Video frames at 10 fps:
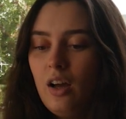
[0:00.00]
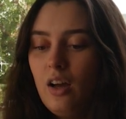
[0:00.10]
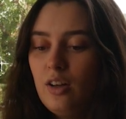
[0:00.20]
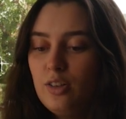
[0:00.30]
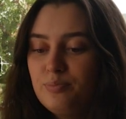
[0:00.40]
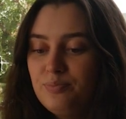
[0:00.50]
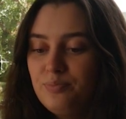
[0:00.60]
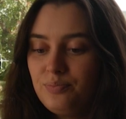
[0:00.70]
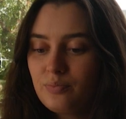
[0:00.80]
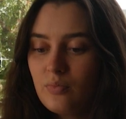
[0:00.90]
um,
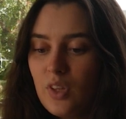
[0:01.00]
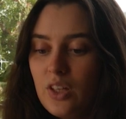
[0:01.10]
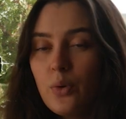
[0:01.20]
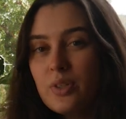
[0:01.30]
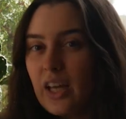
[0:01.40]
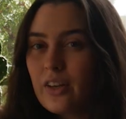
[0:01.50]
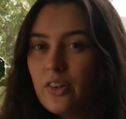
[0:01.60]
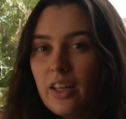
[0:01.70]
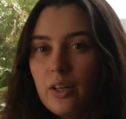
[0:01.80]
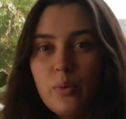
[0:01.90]
you know, and
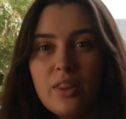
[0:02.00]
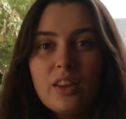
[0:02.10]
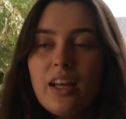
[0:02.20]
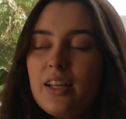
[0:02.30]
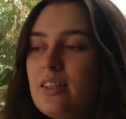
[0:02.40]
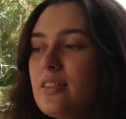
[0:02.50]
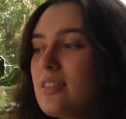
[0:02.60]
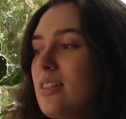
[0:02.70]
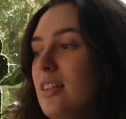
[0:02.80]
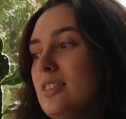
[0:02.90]
decorate it with
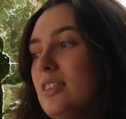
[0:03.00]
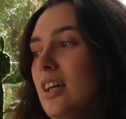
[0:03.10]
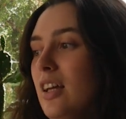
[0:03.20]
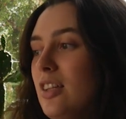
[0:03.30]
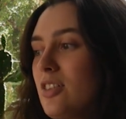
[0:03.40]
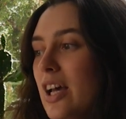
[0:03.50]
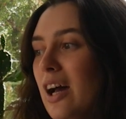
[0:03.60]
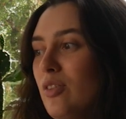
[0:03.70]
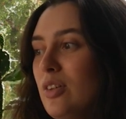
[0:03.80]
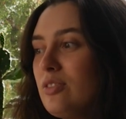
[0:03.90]
lights and just
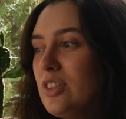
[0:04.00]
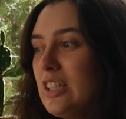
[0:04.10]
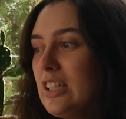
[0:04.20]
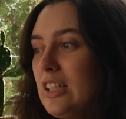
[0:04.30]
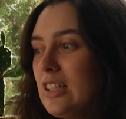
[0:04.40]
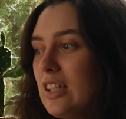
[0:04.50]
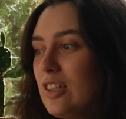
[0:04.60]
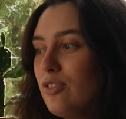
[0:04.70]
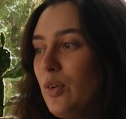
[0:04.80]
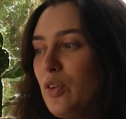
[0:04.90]
have it really
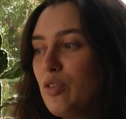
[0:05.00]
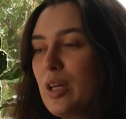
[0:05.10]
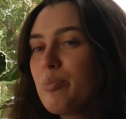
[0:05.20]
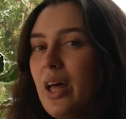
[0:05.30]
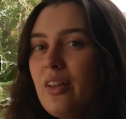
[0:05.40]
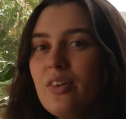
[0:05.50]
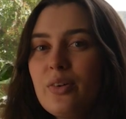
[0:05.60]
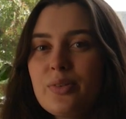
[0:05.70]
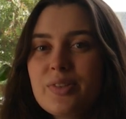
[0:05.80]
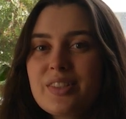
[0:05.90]
like full of like pillows.